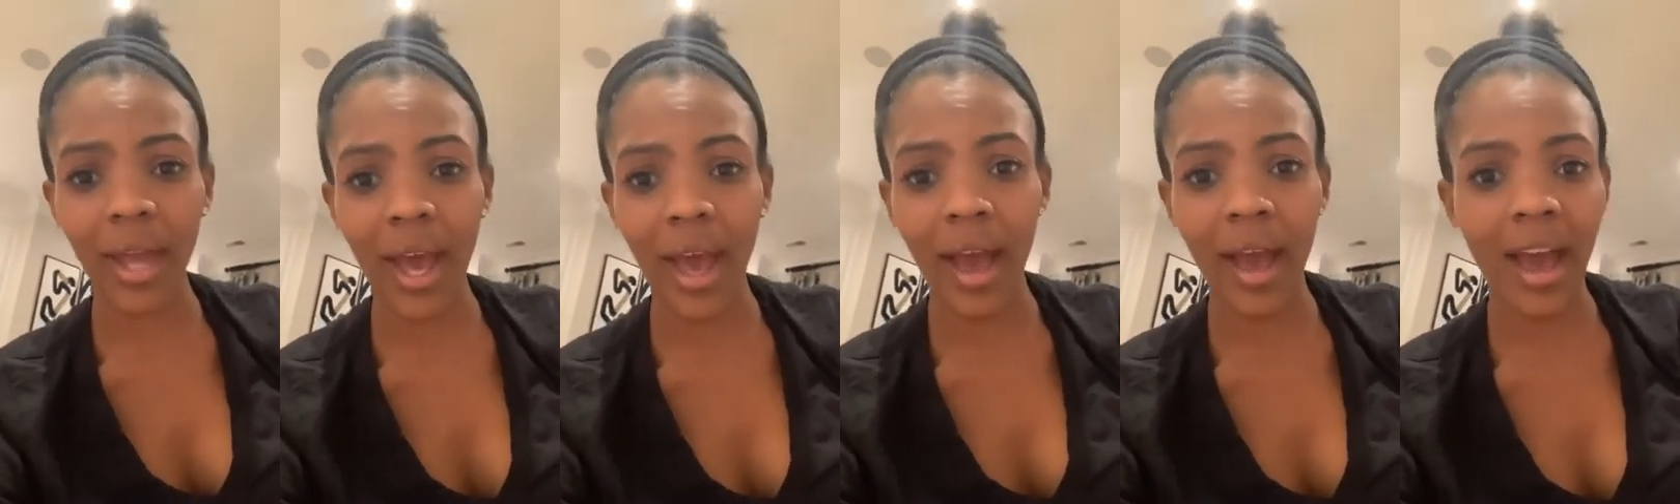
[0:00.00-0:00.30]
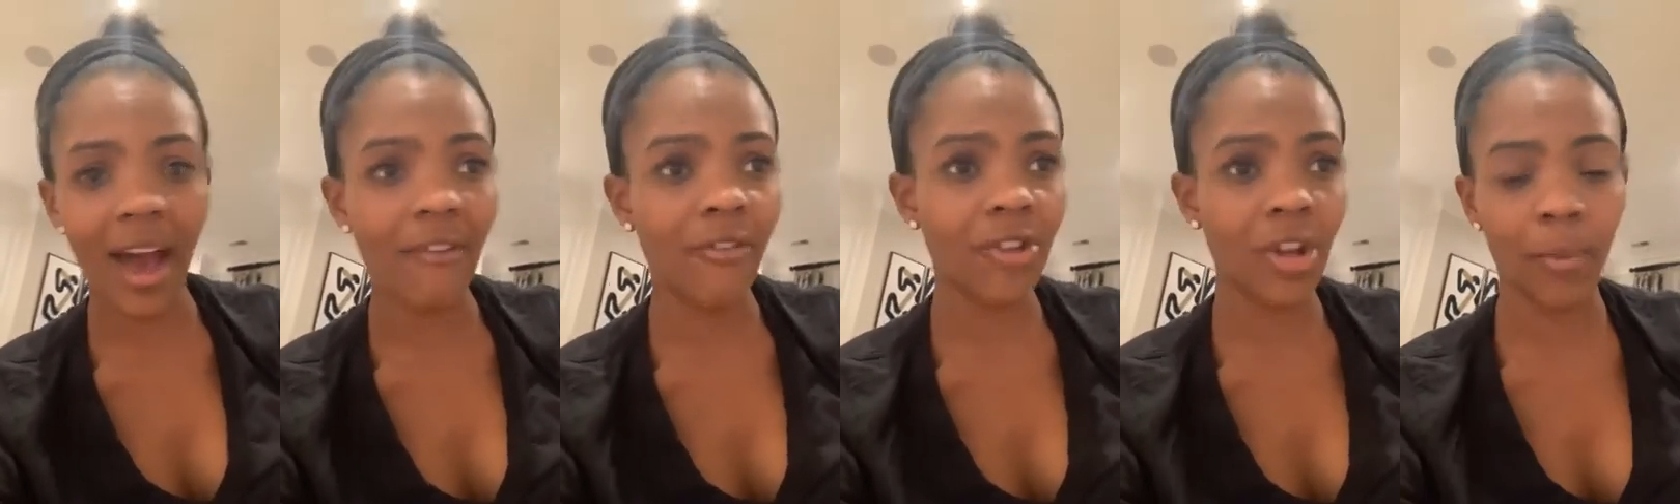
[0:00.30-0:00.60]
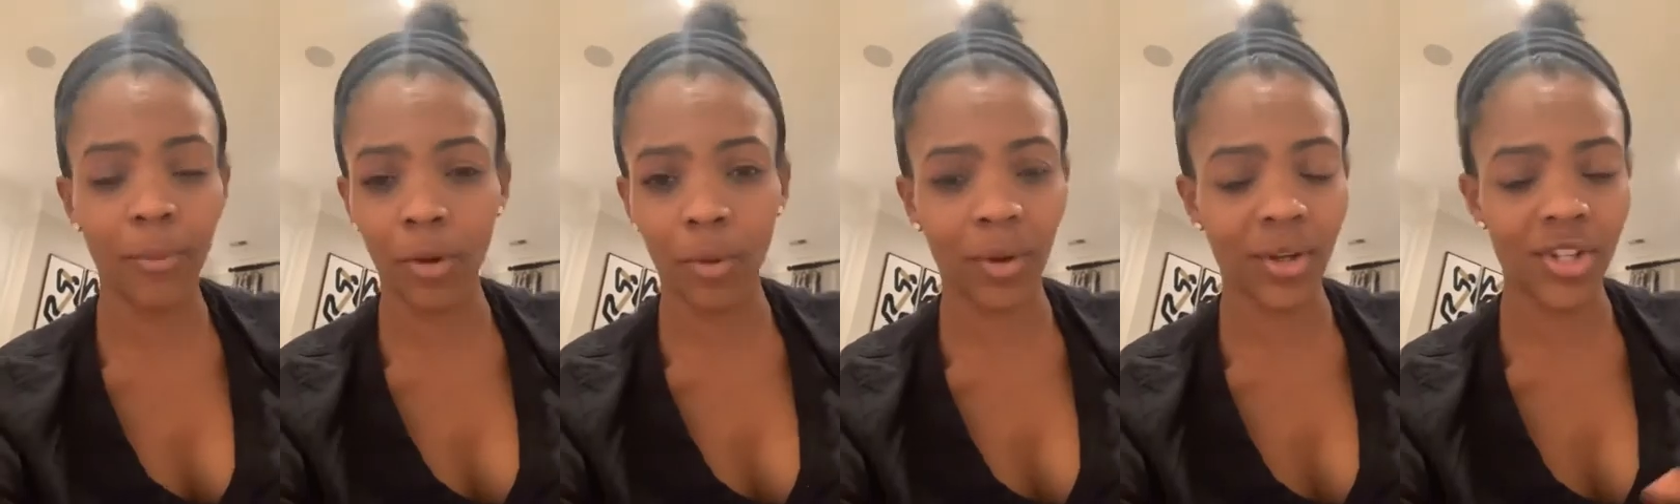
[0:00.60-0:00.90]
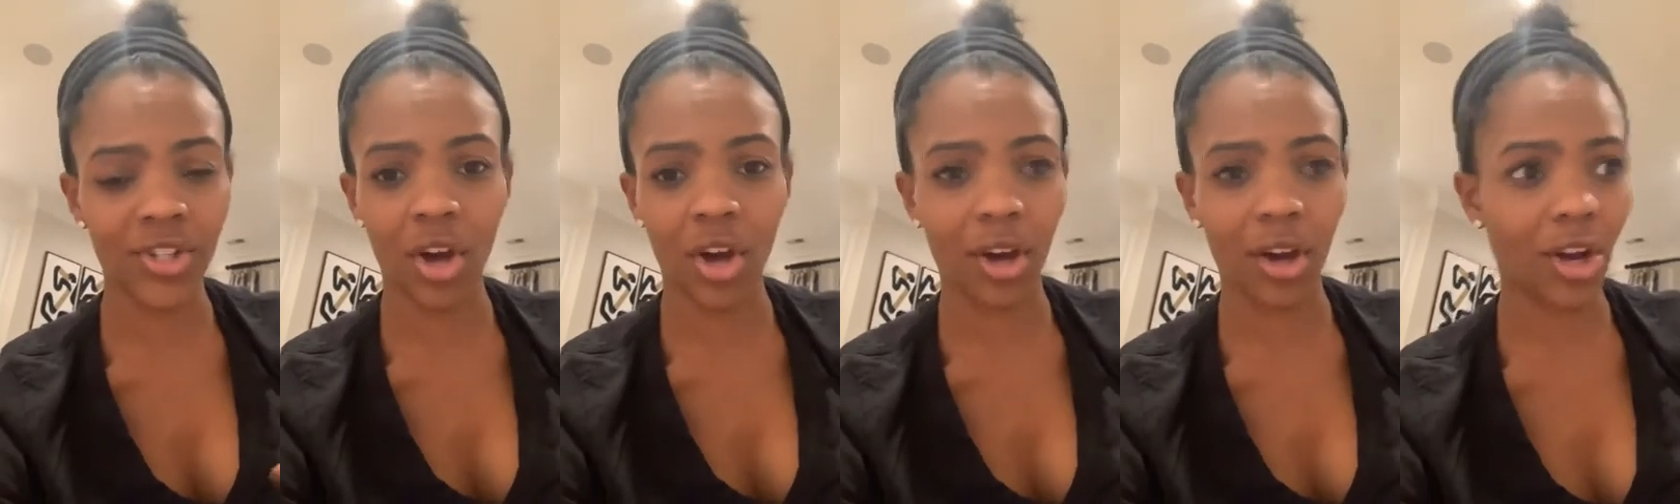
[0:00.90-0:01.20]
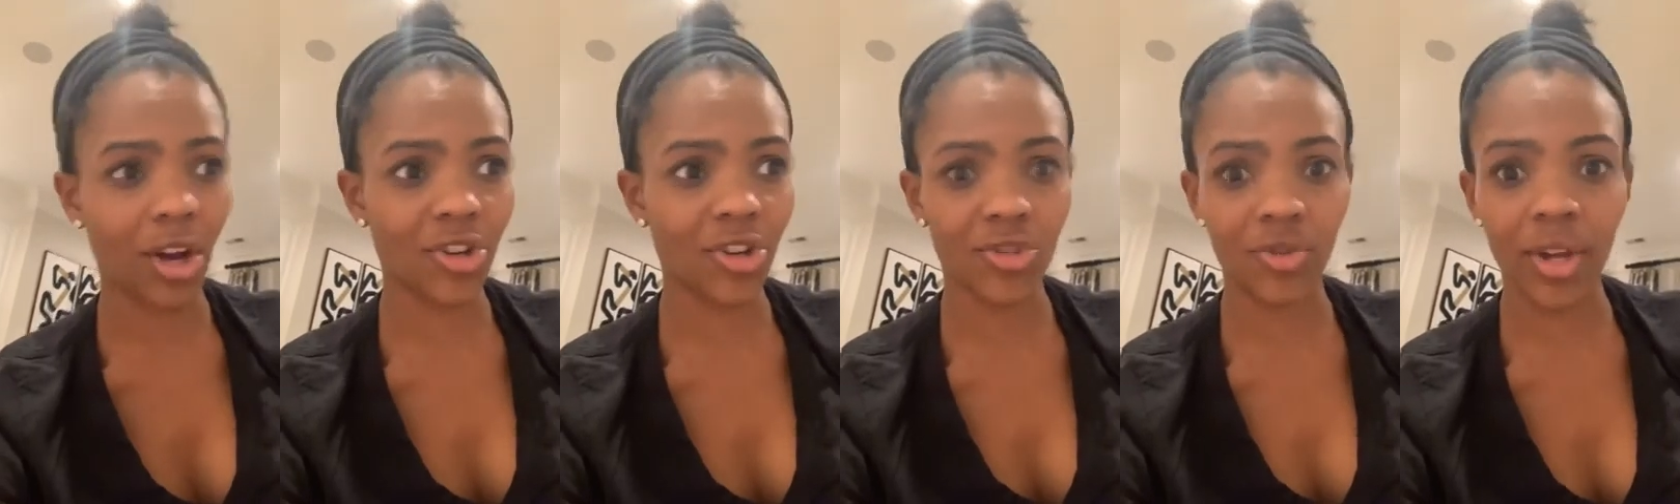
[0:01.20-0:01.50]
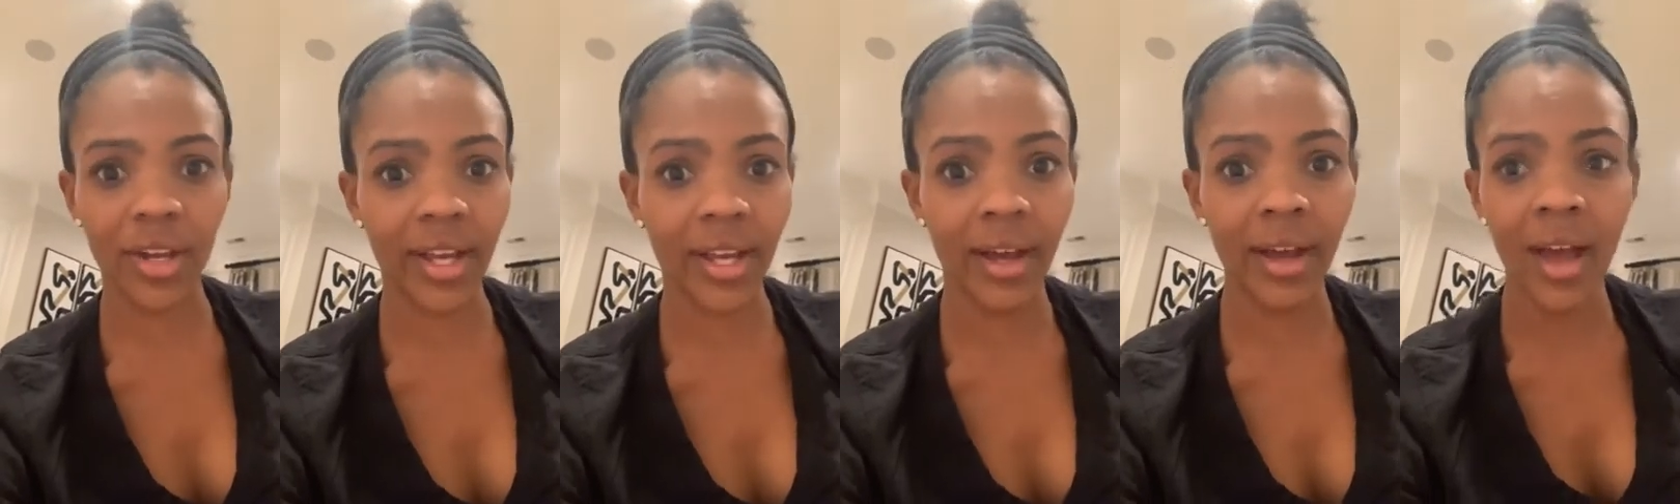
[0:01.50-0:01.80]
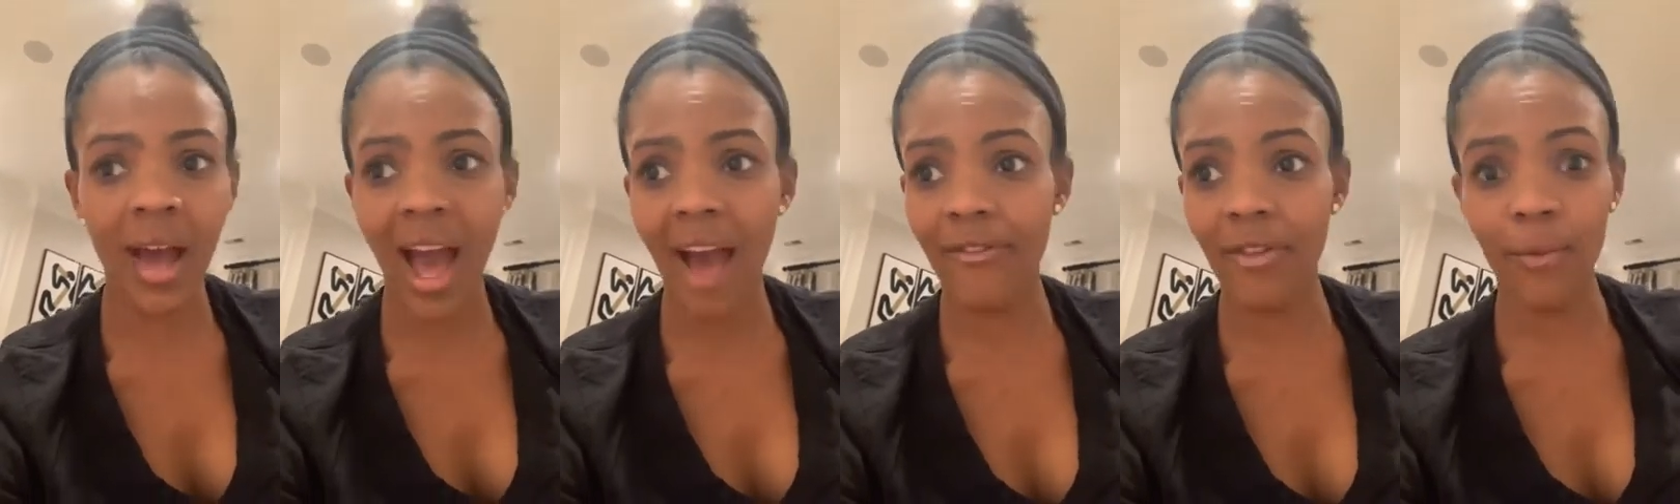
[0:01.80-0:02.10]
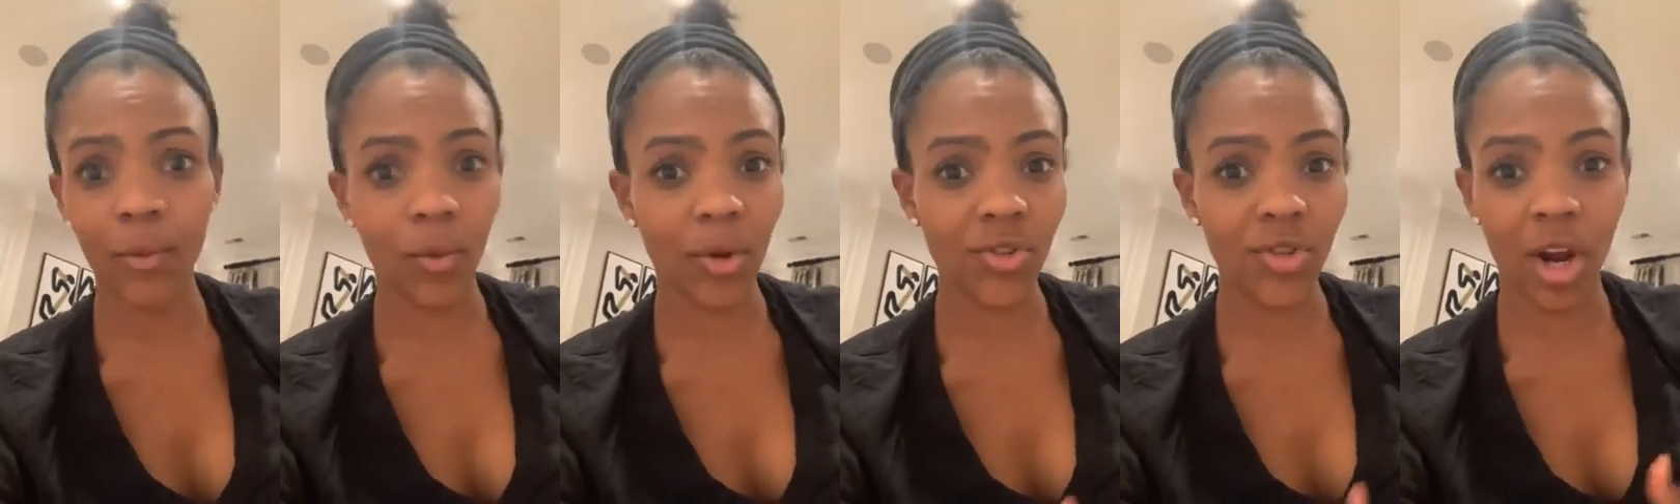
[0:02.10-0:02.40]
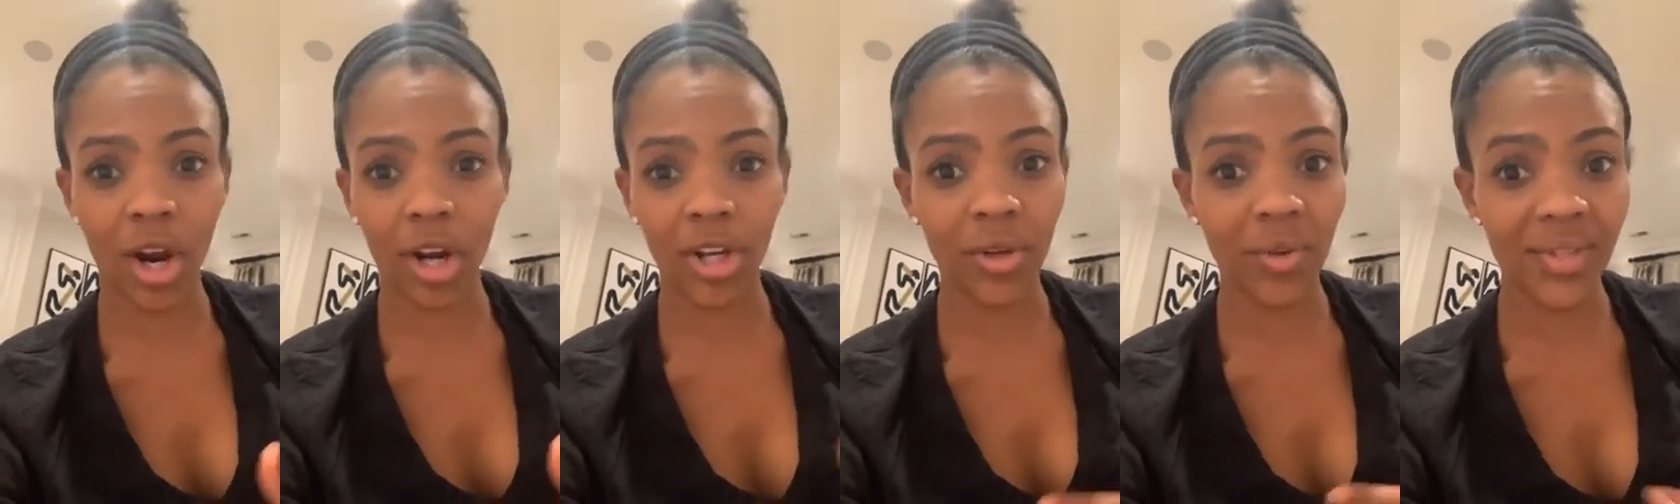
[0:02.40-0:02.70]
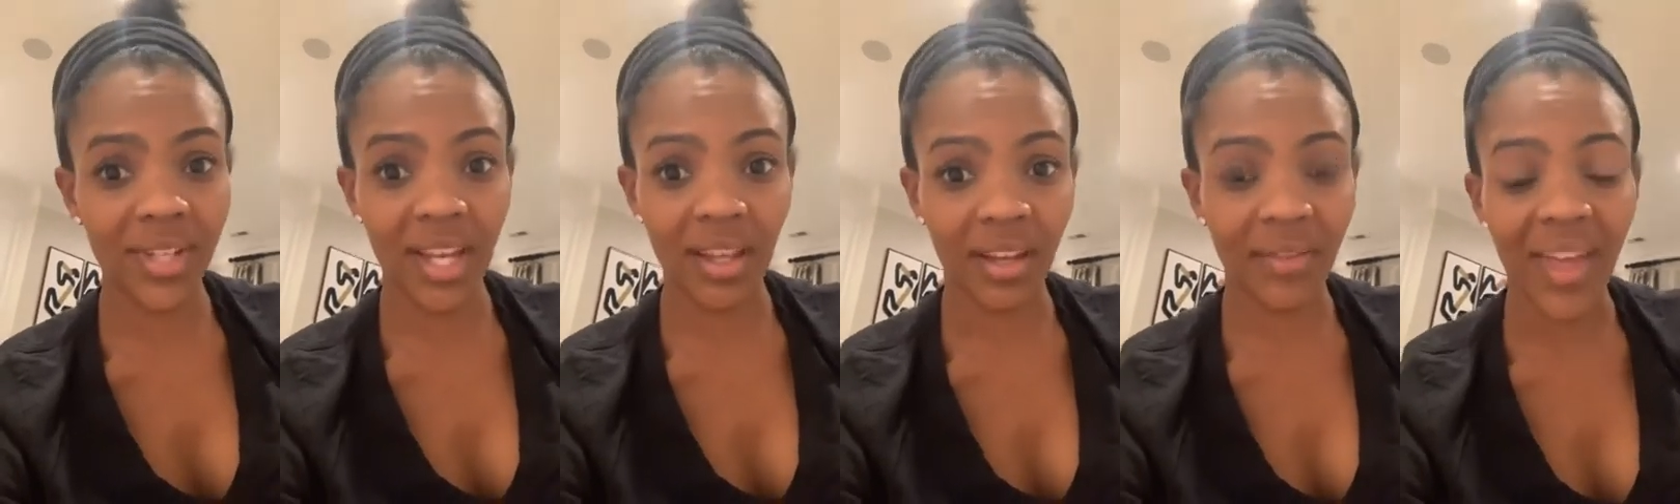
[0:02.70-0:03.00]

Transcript: I have a number one song in Australia. I have a number one song in New Zealand.